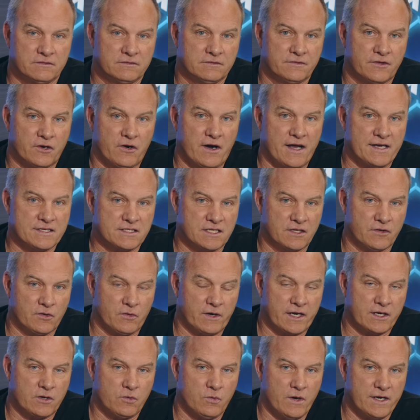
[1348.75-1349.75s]
They're asking the
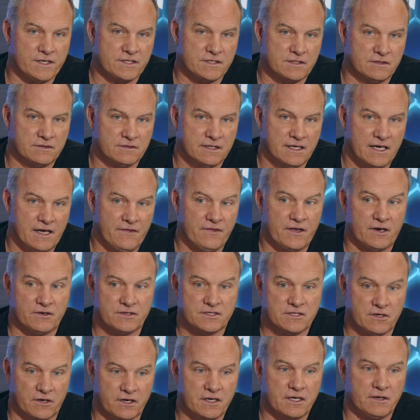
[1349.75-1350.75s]
right questions, and they are
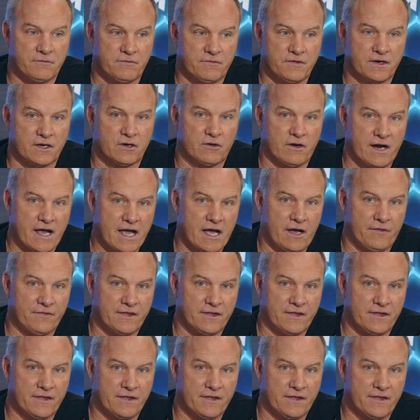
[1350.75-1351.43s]
starting to figure out